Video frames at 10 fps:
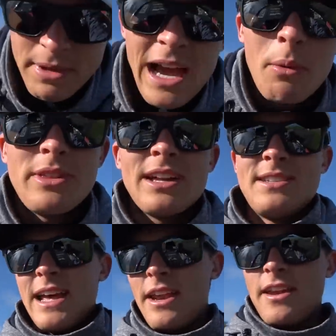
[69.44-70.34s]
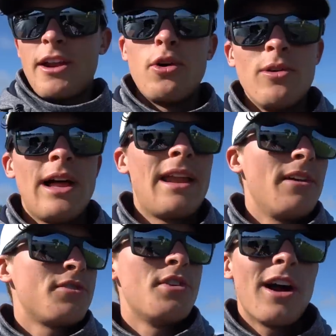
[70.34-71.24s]
But yeah, with that said, not a whole lot
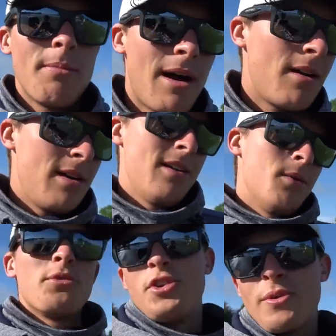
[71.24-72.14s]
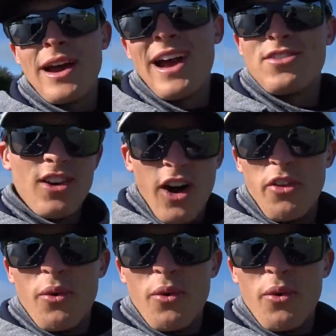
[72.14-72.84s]
else to talk about. We'll see you guys on the